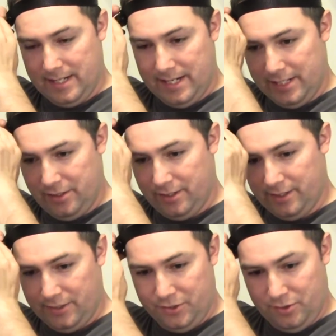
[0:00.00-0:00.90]
And you can
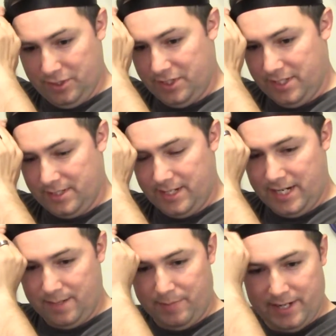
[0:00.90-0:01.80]
also adjust the
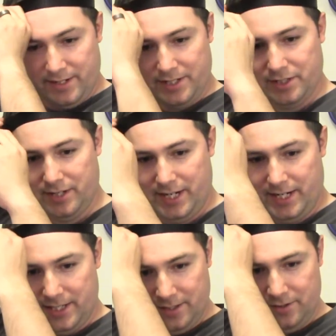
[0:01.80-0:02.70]
headband on your
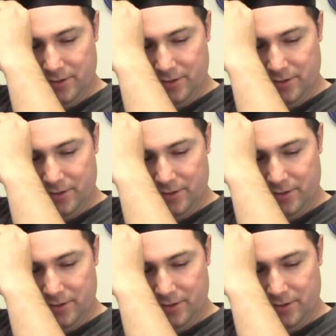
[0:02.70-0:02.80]
head